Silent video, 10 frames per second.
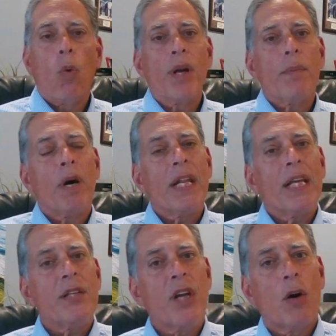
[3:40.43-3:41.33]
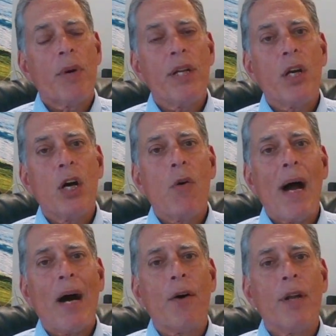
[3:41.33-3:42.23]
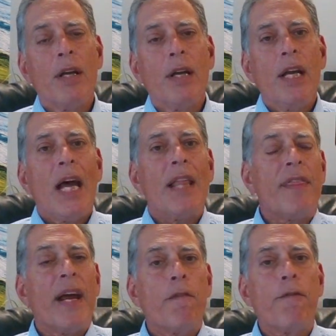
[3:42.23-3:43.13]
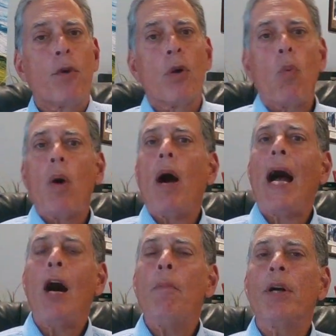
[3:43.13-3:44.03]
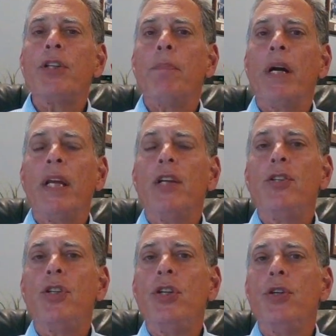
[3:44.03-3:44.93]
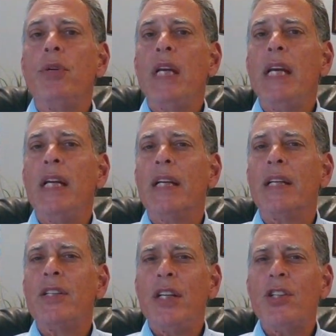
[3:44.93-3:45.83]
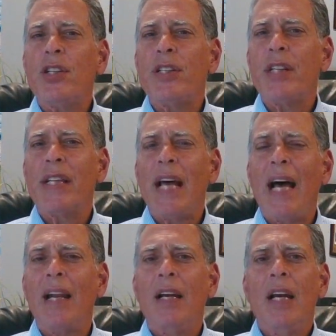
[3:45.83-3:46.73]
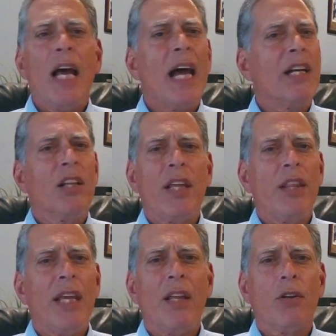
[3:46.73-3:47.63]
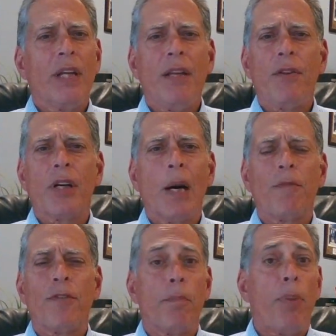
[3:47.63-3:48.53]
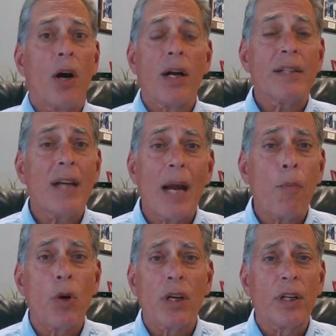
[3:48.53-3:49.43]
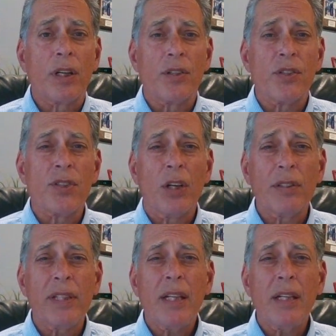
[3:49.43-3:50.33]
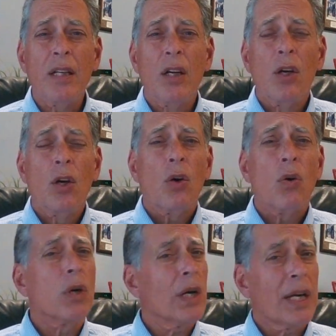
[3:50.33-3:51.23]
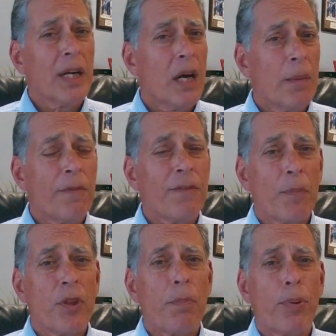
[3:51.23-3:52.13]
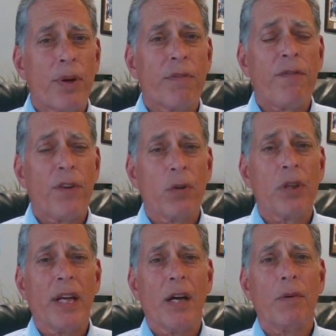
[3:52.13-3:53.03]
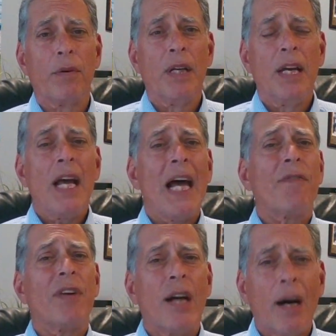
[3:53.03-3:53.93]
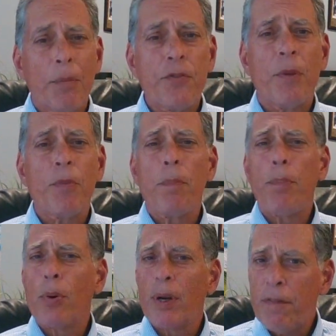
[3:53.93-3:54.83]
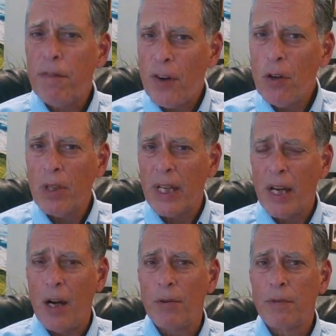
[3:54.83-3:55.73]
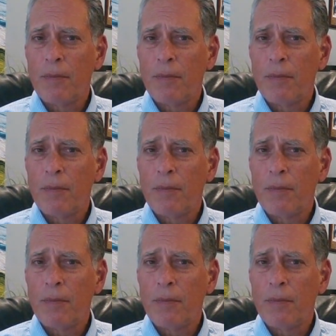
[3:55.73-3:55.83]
what money is going to go out, and therefore, how much money do you need in addition to that? And it'll either come from part-time work or consulting, or it can come from the portfolio. And if it comes from the portfolio,